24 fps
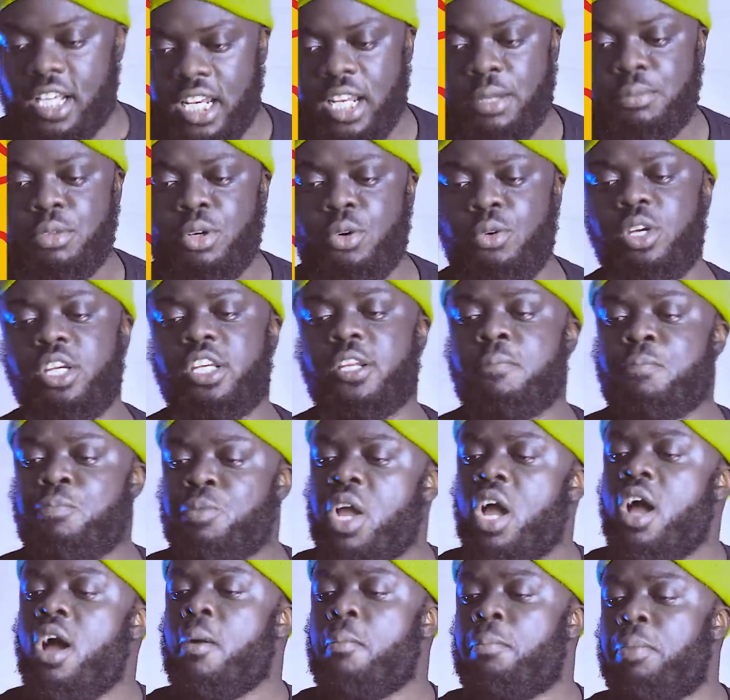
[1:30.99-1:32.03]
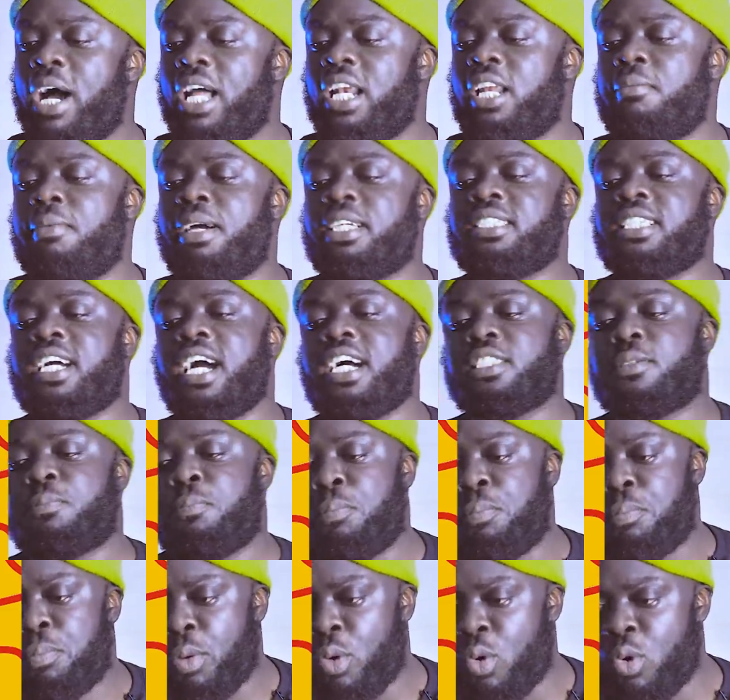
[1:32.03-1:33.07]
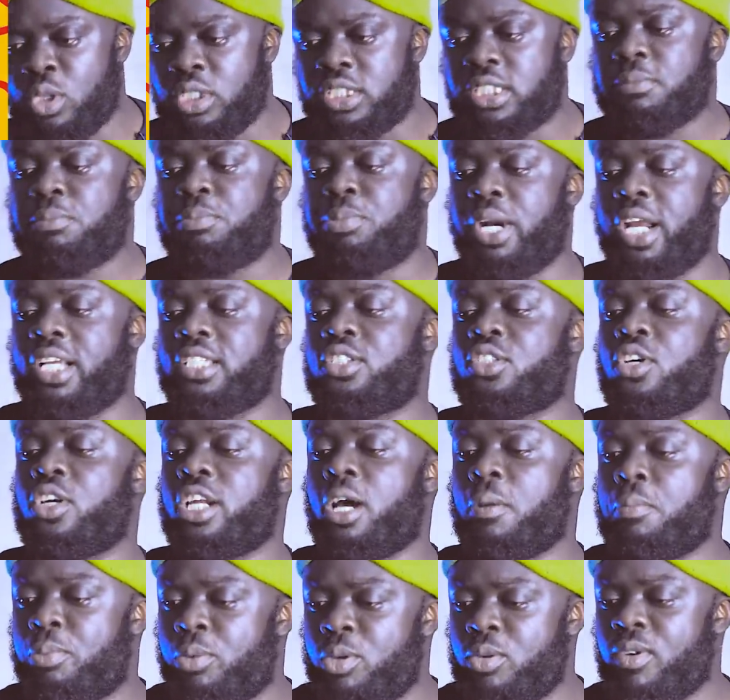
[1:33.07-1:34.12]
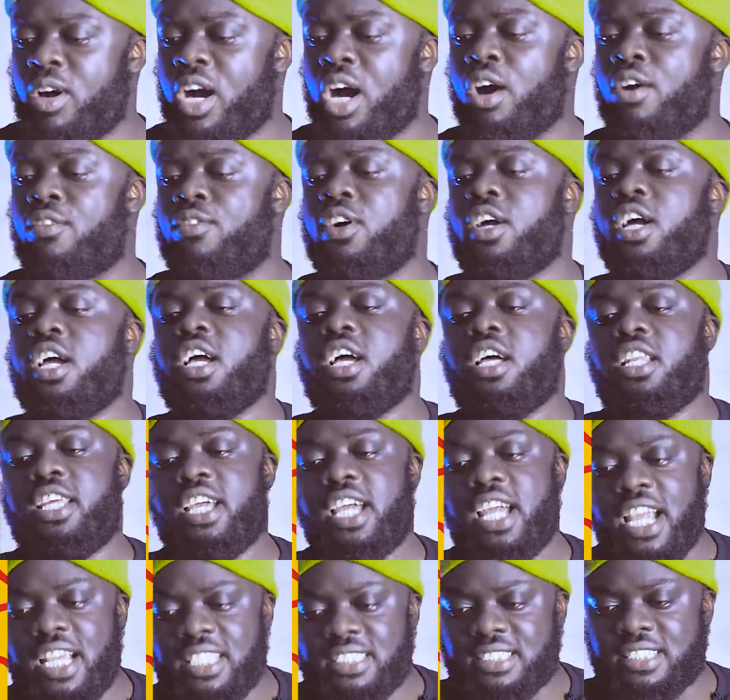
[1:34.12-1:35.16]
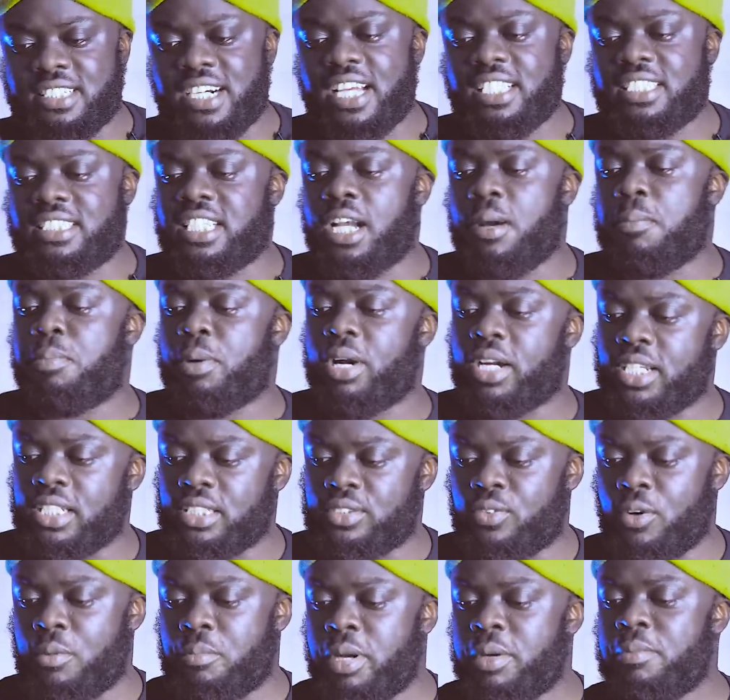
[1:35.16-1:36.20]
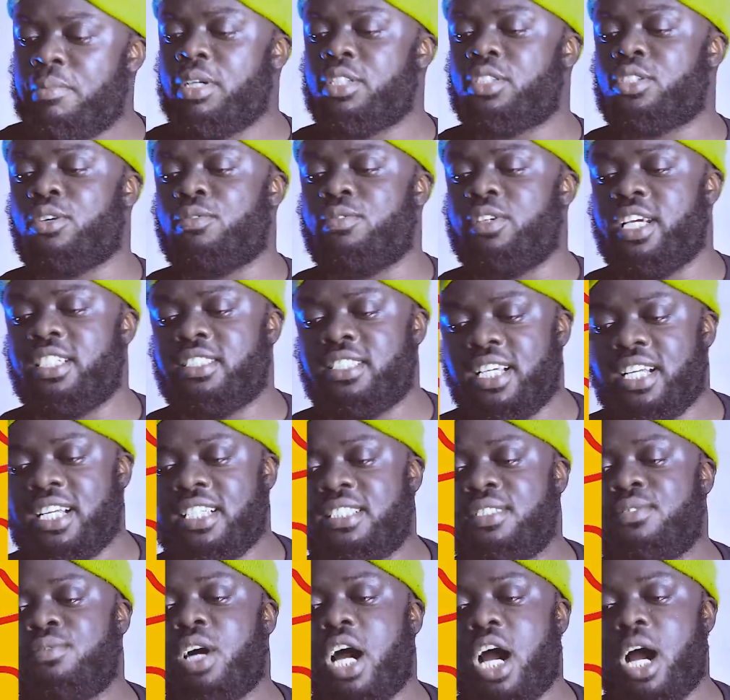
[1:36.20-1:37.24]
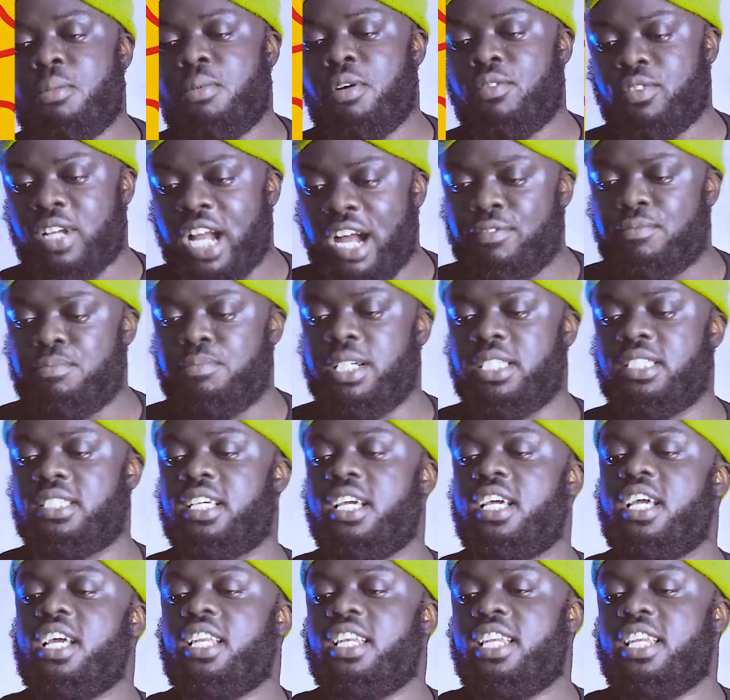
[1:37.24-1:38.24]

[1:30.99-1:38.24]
Now, let me read. Parliament has pulled brakes on approval of the ex gratia package for members of the executive arm of government.